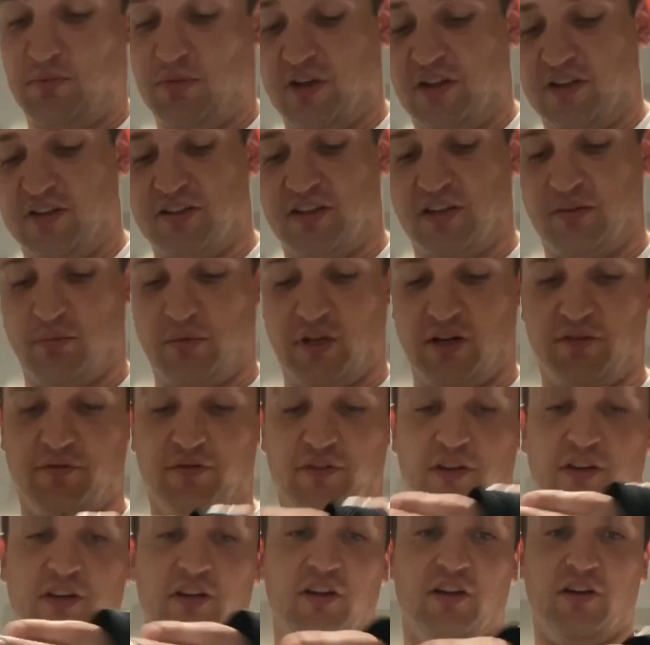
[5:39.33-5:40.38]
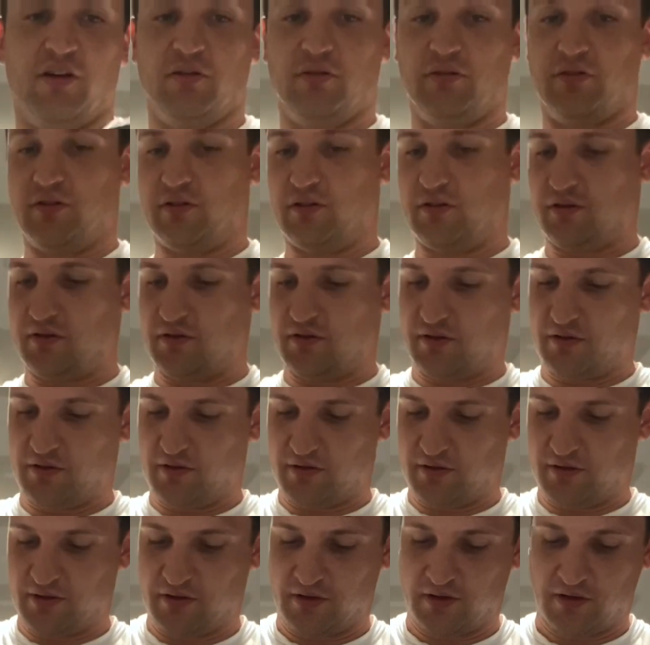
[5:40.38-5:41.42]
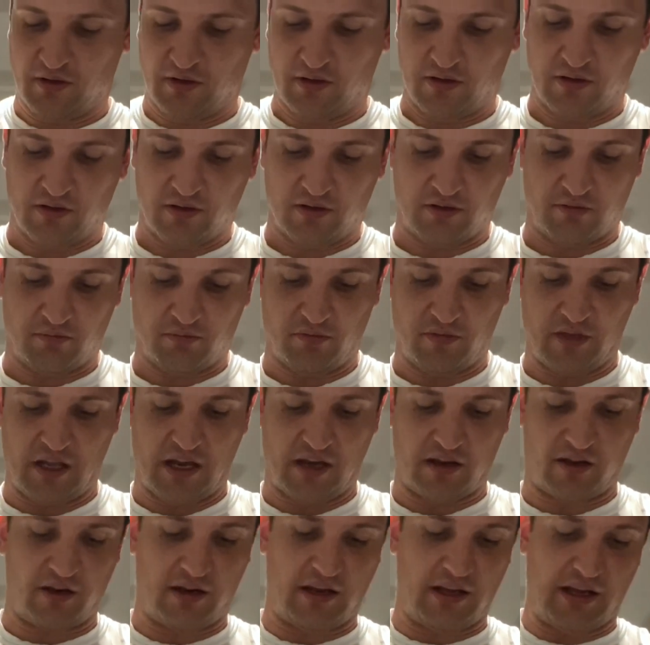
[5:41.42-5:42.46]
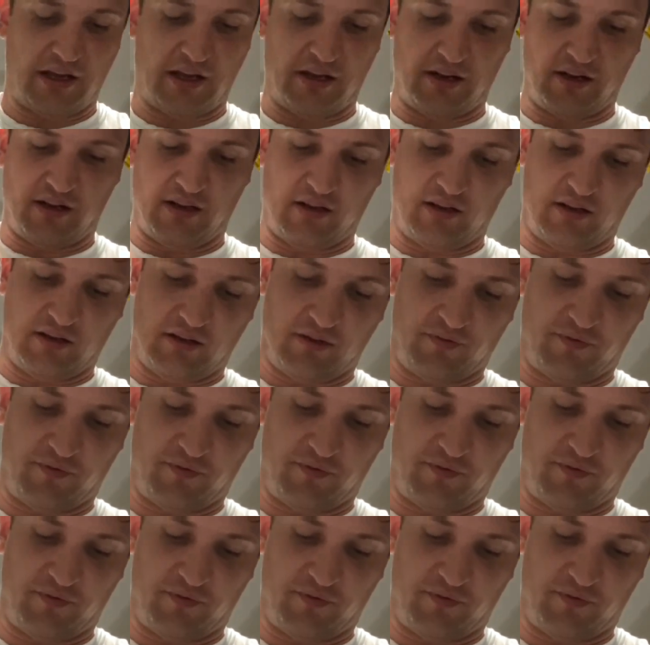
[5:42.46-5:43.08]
a 10-minute video. I'm not going to edit it.